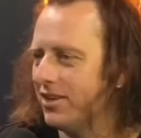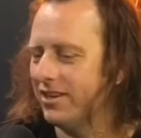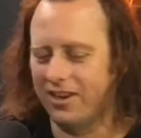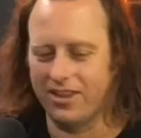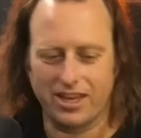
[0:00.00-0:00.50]

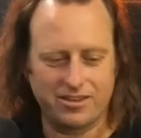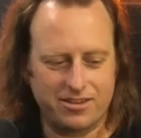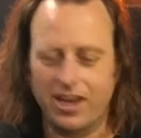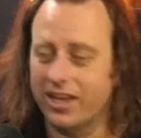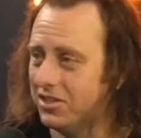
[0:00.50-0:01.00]
know that.
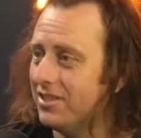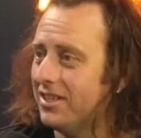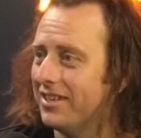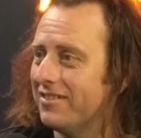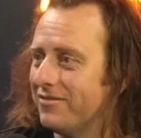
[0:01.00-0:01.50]
I actually
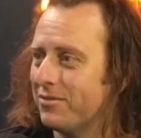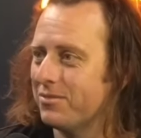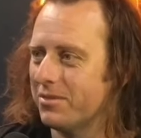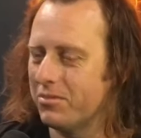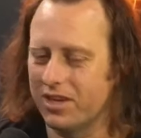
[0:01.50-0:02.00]
did from
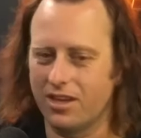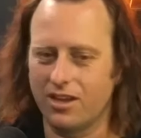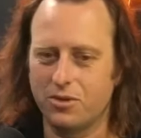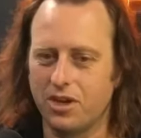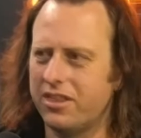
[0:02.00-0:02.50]
somebody
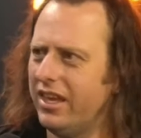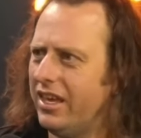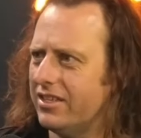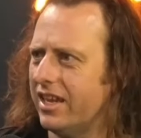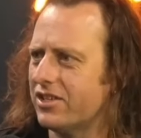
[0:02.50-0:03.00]
who I think
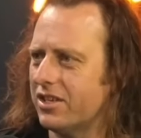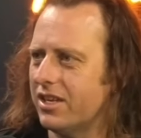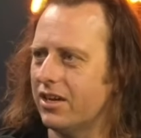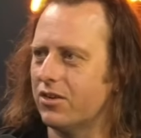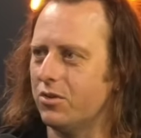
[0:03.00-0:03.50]
is actually in
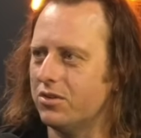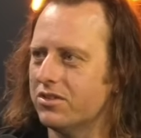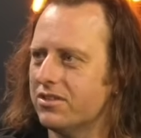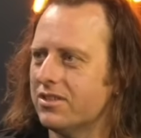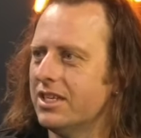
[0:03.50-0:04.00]
our
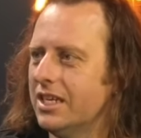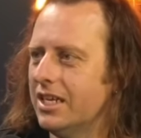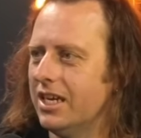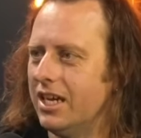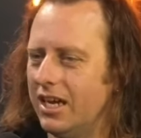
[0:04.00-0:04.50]
course.
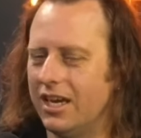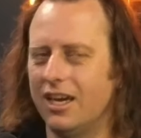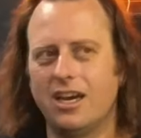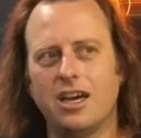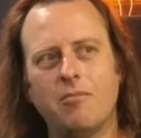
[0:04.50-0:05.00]
Hmm.
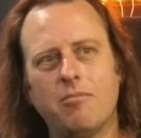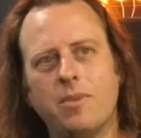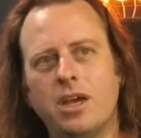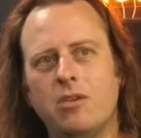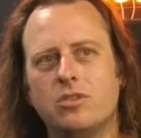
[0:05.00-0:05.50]
Um,
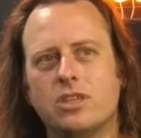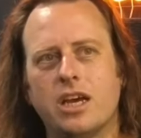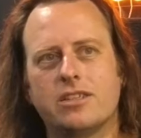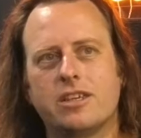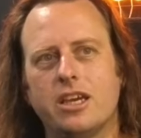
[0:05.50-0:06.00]
was
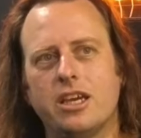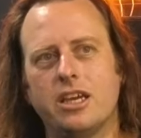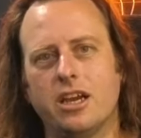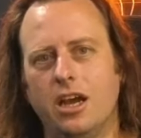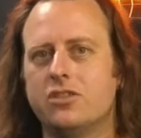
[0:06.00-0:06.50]

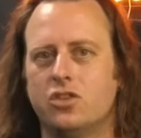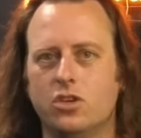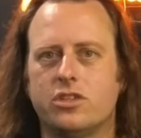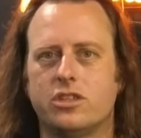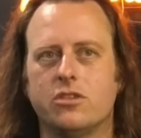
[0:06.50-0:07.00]
asking, uh, do
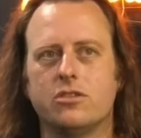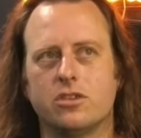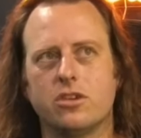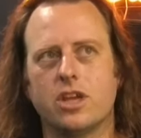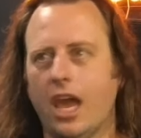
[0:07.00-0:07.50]
you still
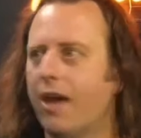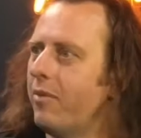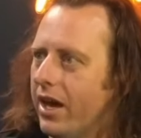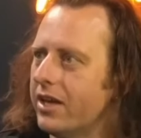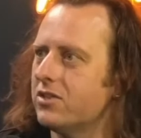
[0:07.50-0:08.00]
do the
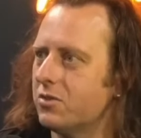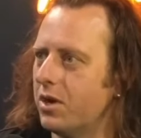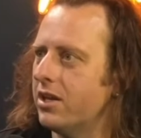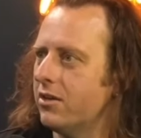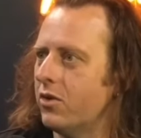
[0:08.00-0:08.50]
campaigns the
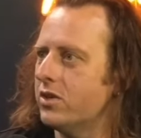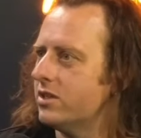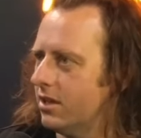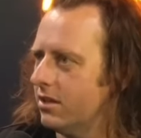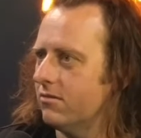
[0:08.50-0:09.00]
way that you've always done?